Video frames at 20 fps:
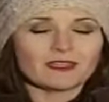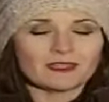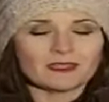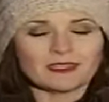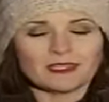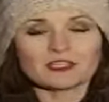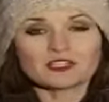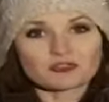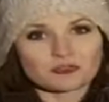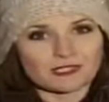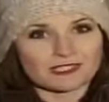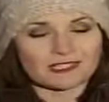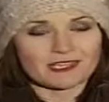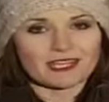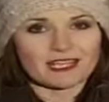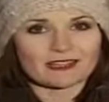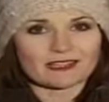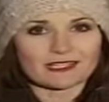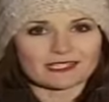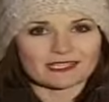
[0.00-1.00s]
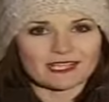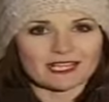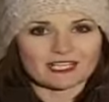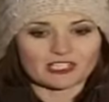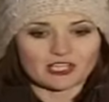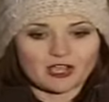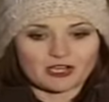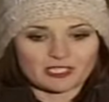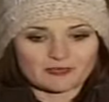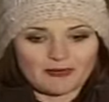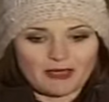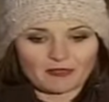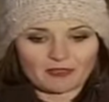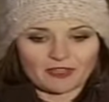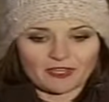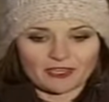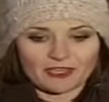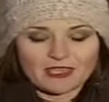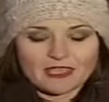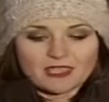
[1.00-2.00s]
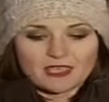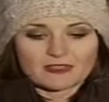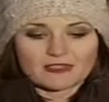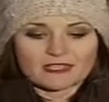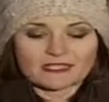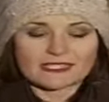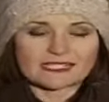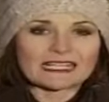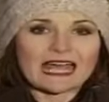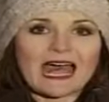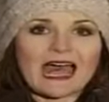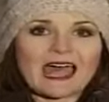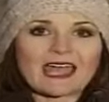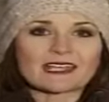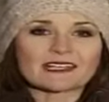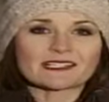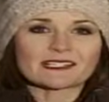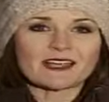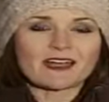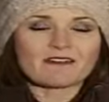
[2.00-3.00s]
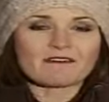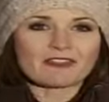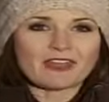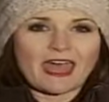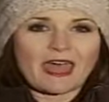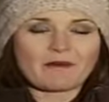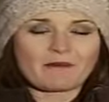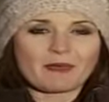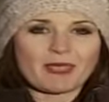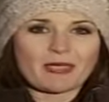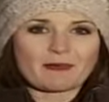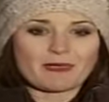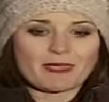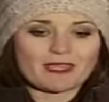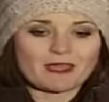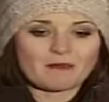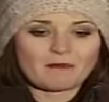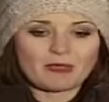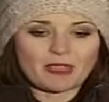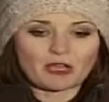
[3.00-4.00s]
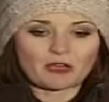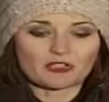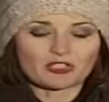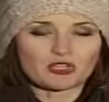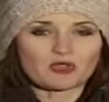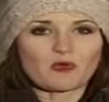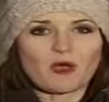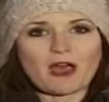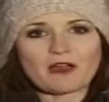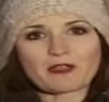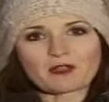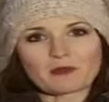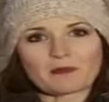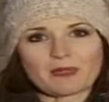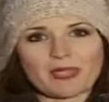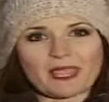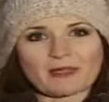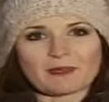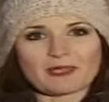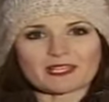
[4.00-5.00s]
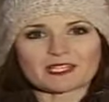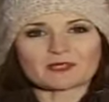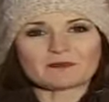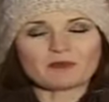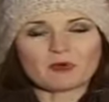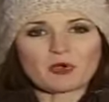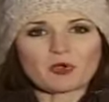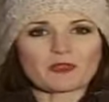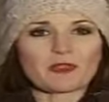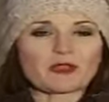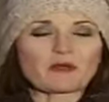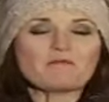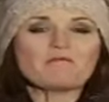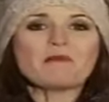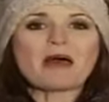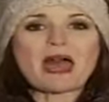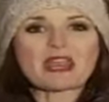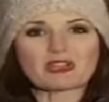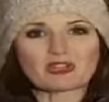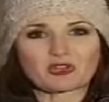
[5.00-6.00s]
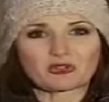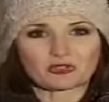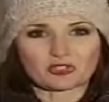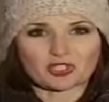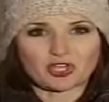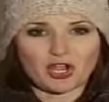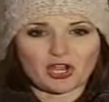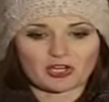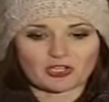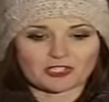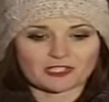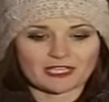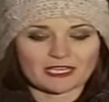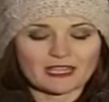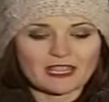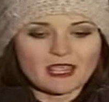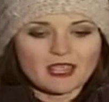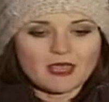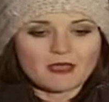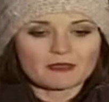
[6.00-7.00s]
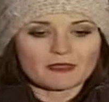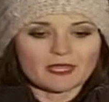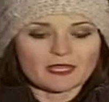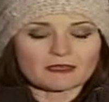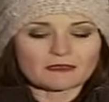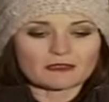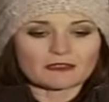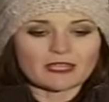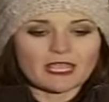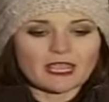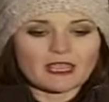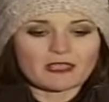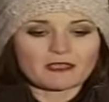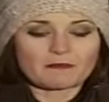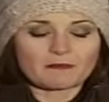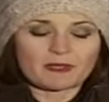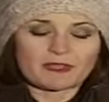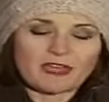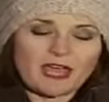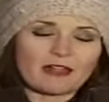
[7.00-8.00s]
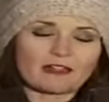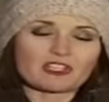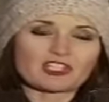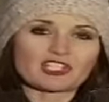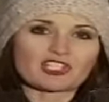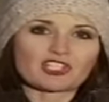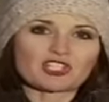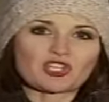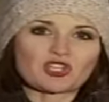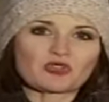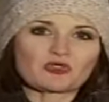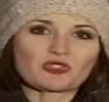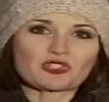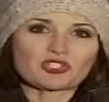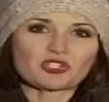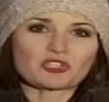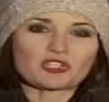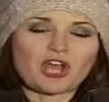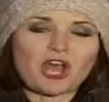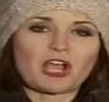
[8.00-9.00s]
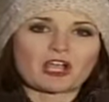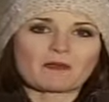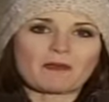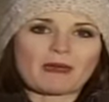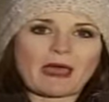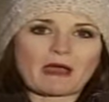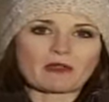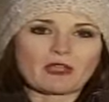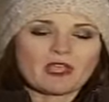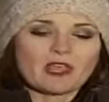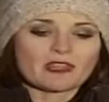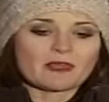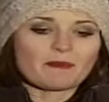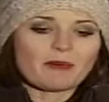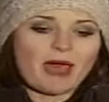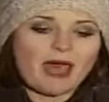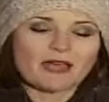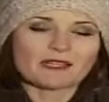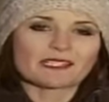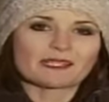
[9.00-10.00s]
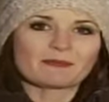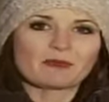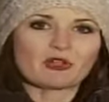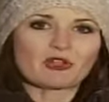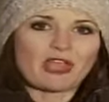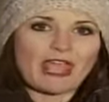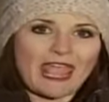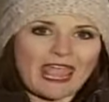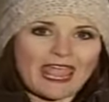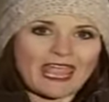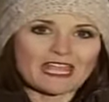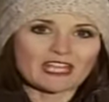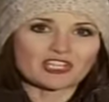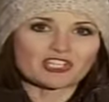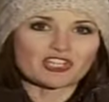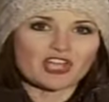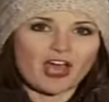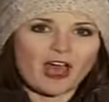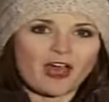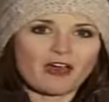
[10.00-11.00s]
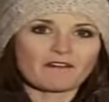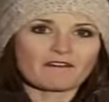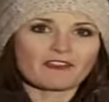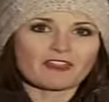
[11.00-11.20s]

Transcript: interesting in this case. Talked about the, the size of that baby compared to other babies born. Their medical charts that, that the pathologists used to talk about the possible age of